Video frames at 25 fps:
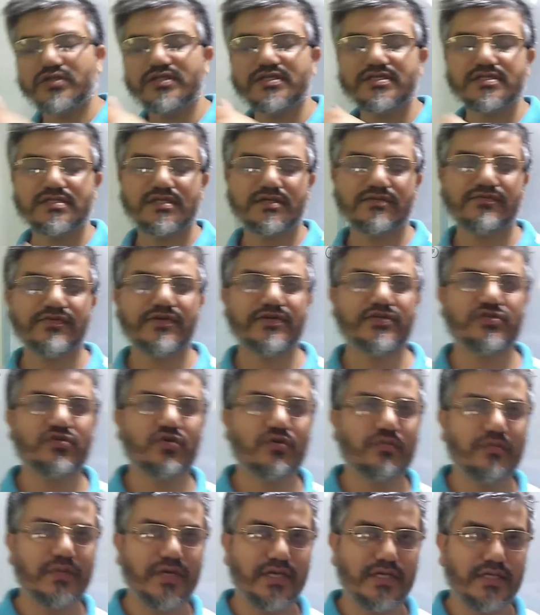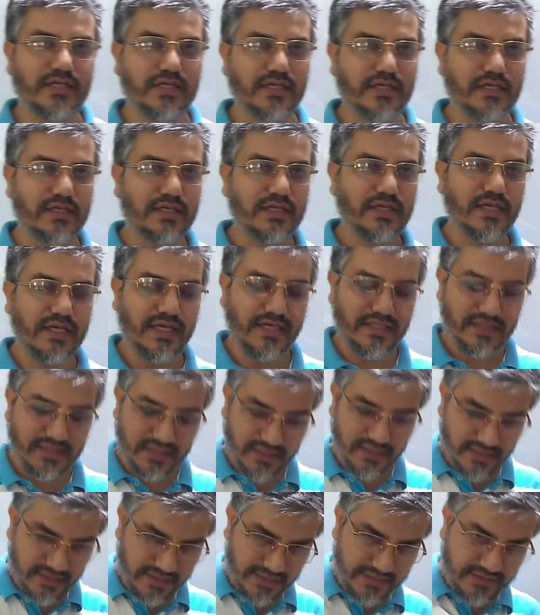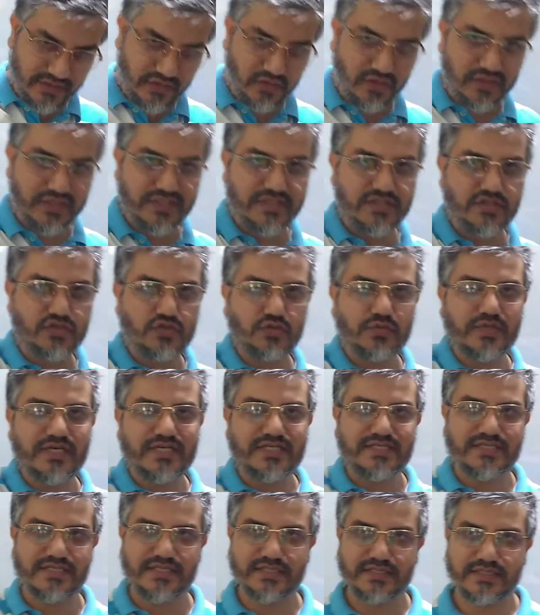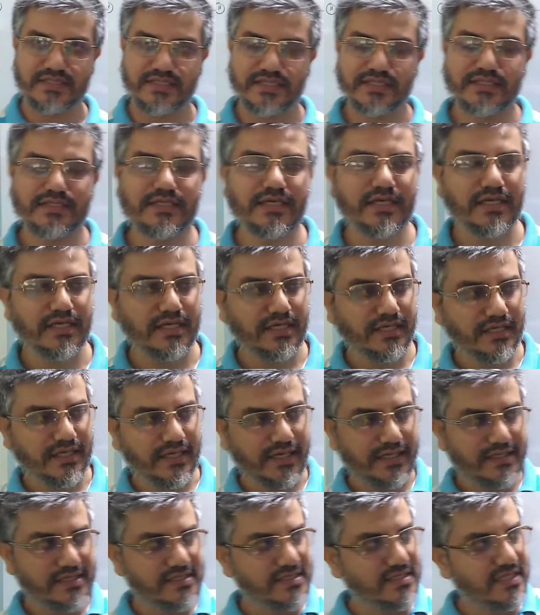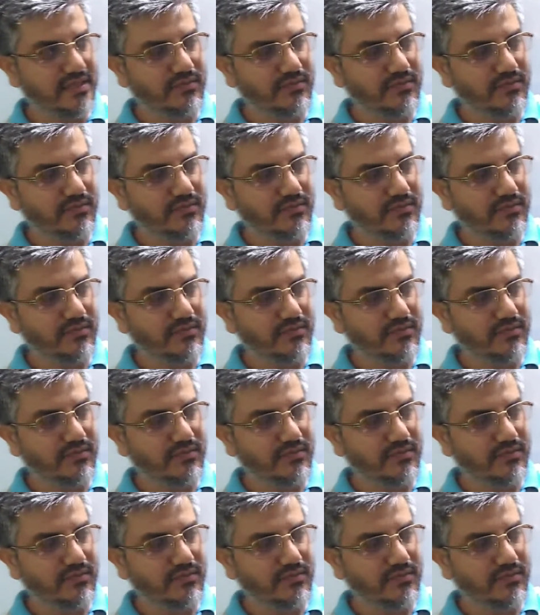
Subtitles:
falling on the surface of metal and electron is to be ejected,